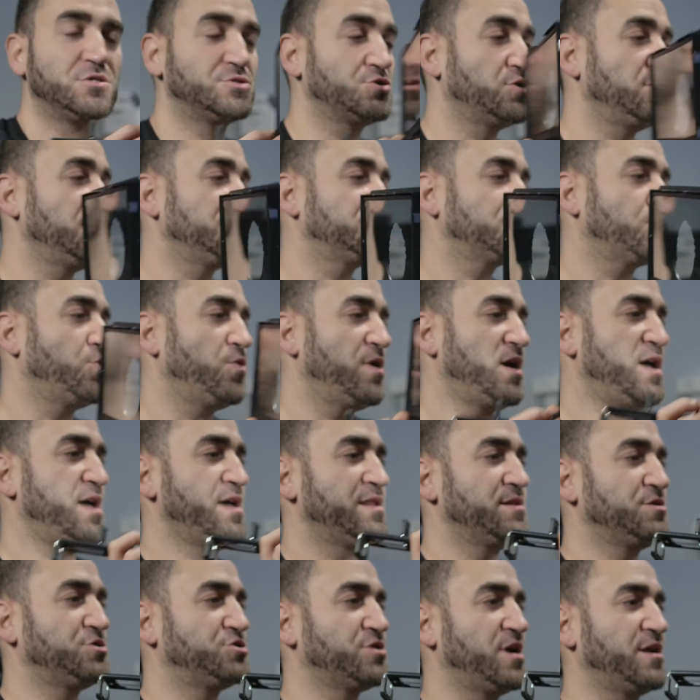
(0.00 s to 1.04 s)
let's go ahead
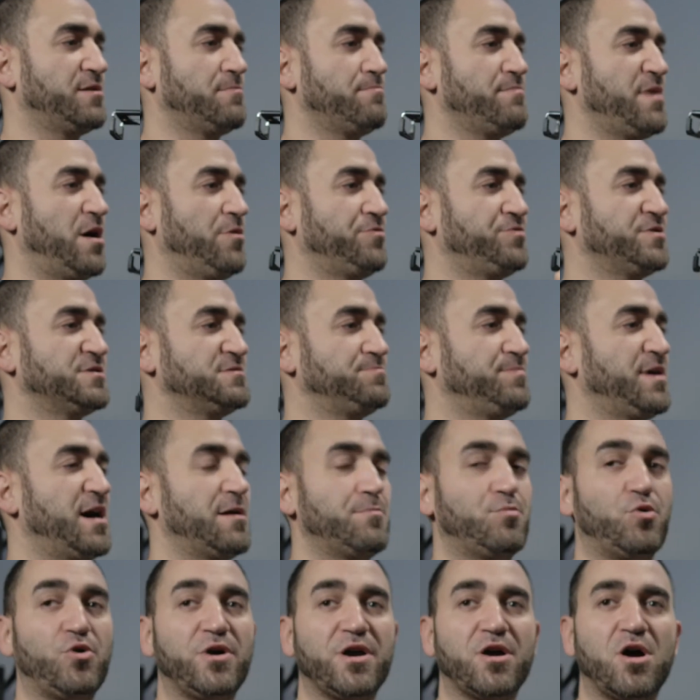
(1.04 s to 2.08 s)
and try to mount this
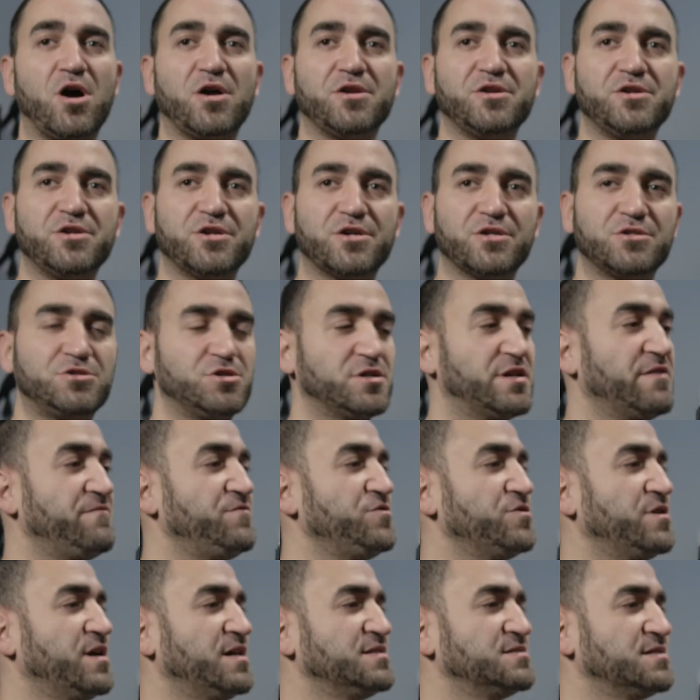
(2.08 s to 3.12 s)
bad boy on here, give you
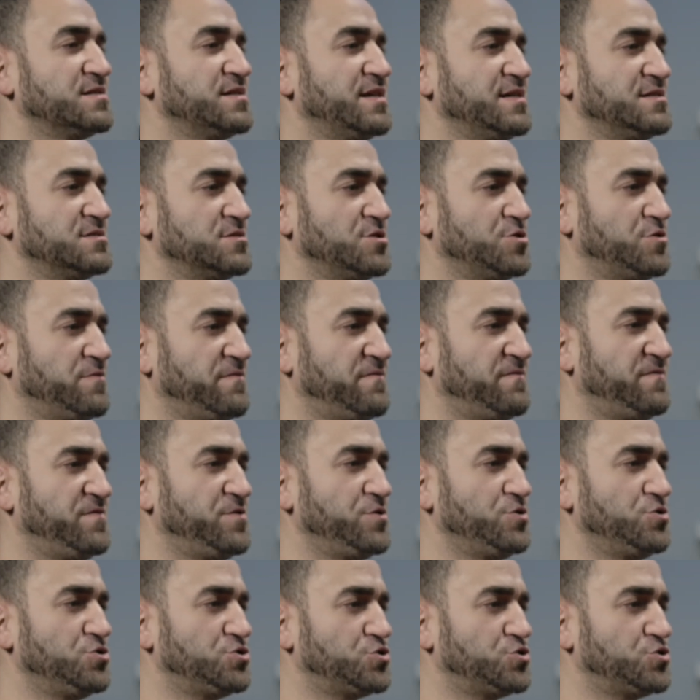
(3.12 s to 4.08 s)
guys a nice little view.